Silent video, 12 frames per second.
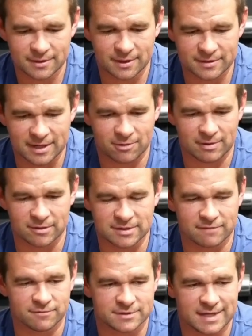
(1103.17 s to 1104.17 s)
on that ground
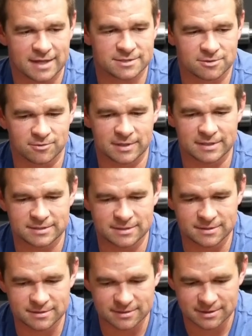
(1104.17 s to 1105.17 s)
level,
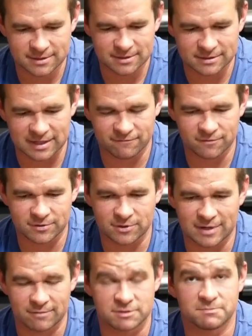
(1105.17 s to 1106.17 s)
task-oriented level, and you're
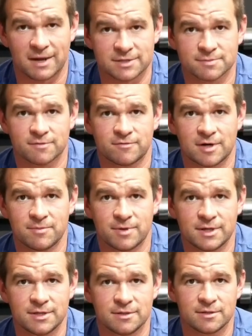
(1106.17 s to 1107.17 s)
not responsible for
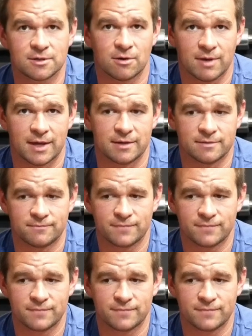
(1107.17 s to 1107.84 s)
anybody, go ahead.